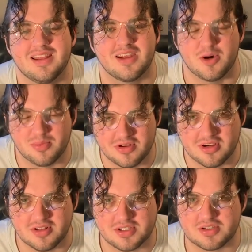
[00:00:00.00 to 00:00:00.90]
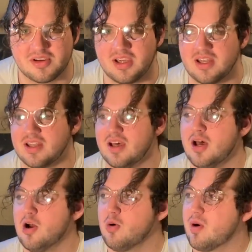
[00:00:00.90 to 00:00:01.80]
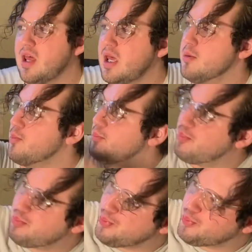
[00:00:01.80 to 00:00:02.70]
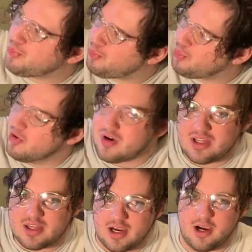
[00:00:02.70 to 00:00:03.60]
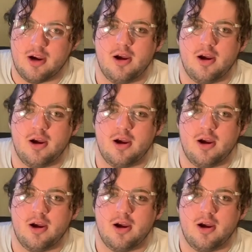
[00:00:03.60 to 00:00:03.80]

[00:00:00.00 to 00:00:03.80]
then I'll put it on the screen right there.